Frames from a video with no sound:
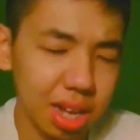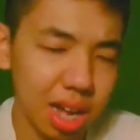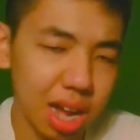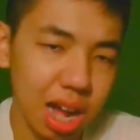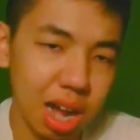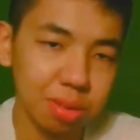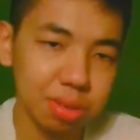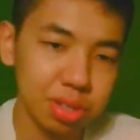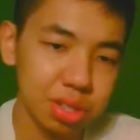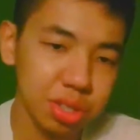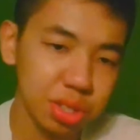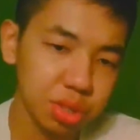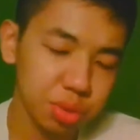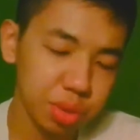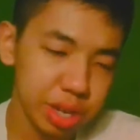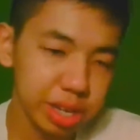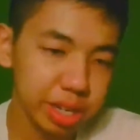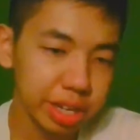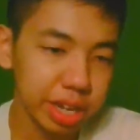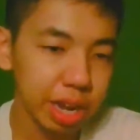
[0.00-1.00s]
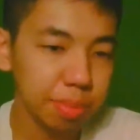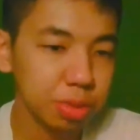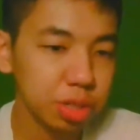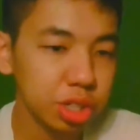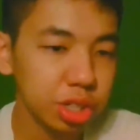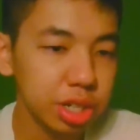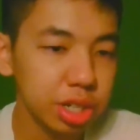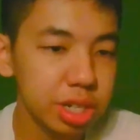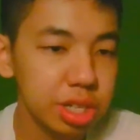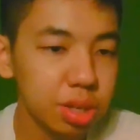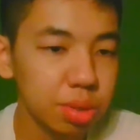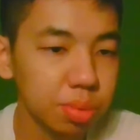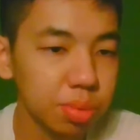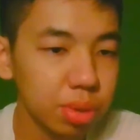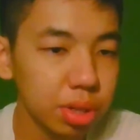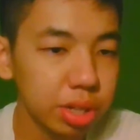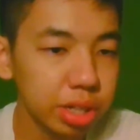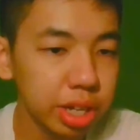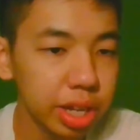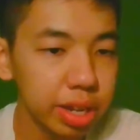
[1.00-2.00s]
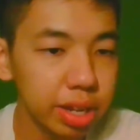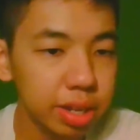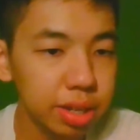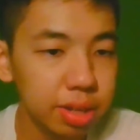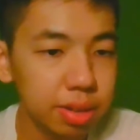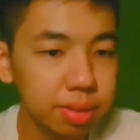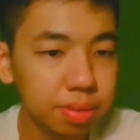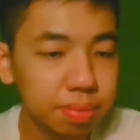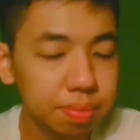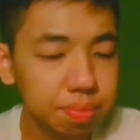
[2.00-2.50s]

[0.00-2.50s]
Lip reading: our screen capture isn't working.